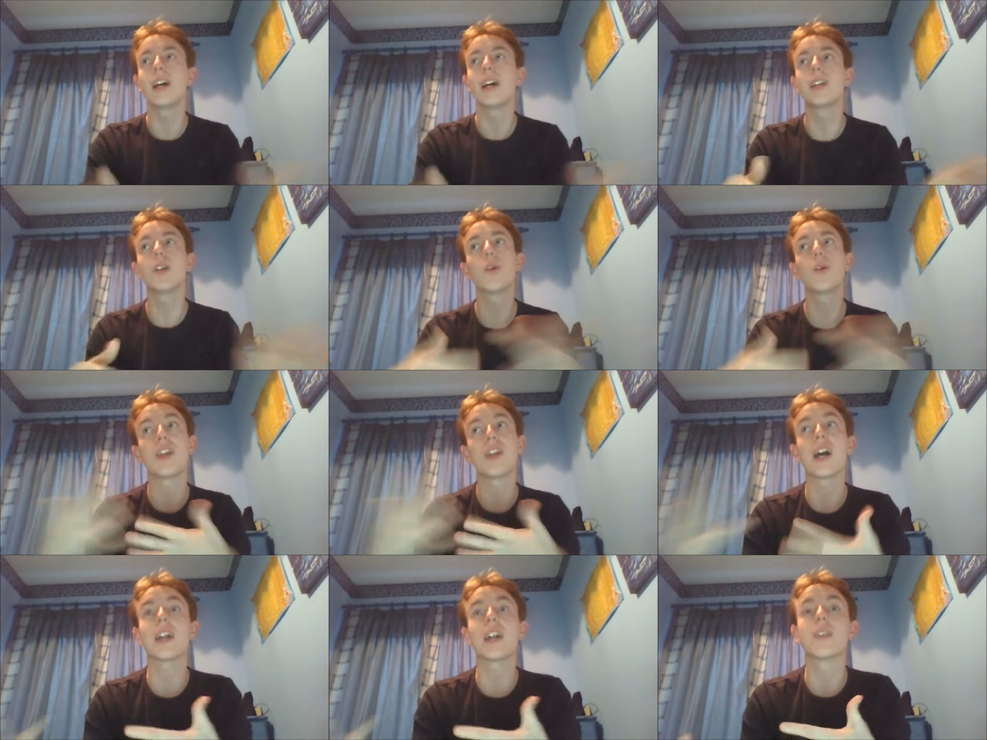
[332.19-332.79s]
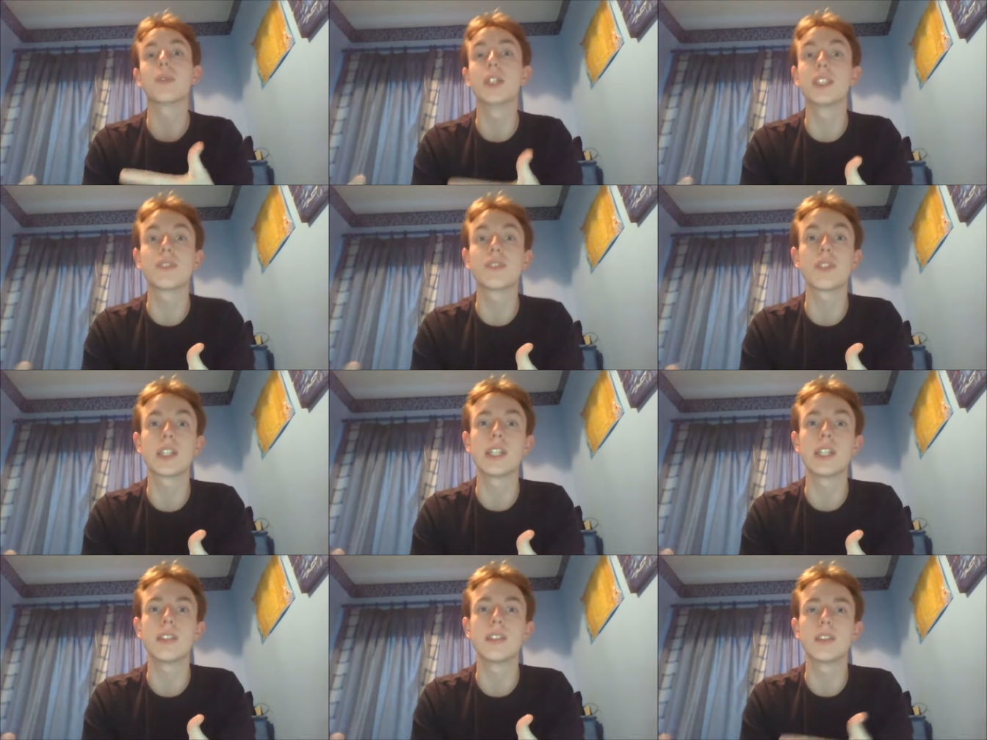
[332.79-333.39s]
I know the anime is
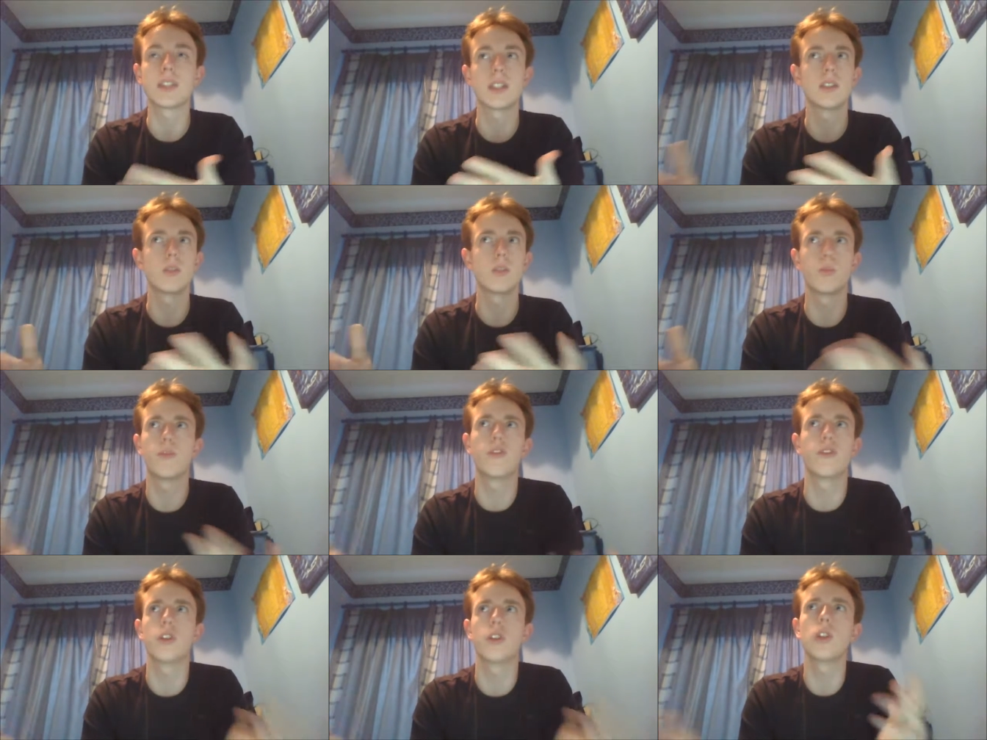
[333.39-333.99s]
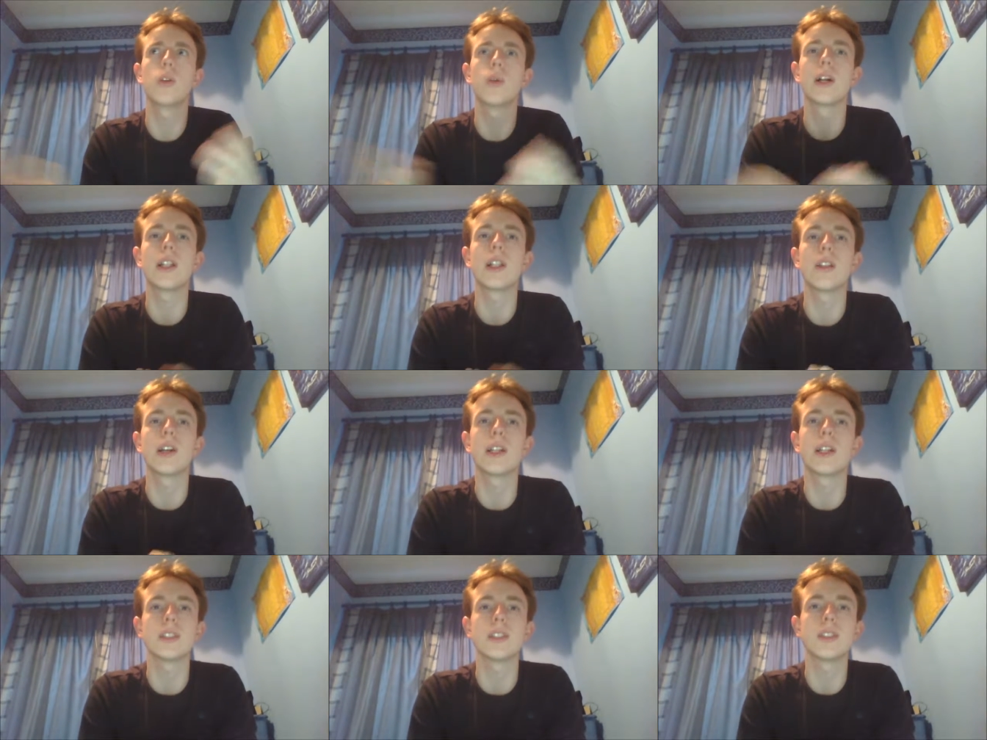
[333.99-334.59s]
for kids. I know fully well
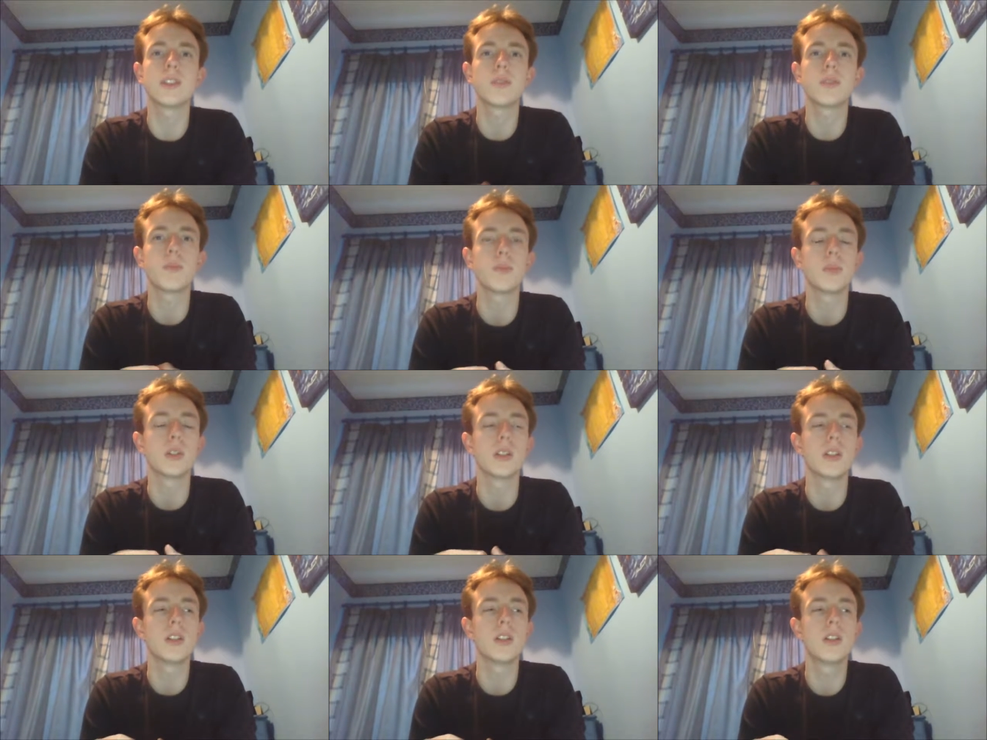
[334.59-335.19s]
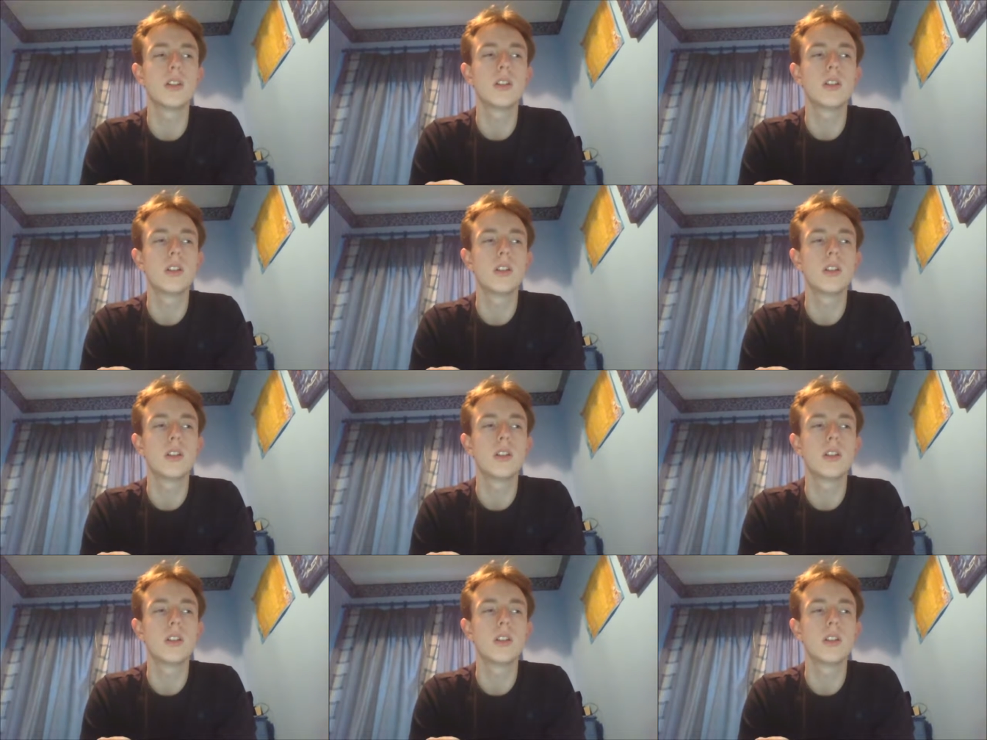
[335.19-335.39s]
that is, but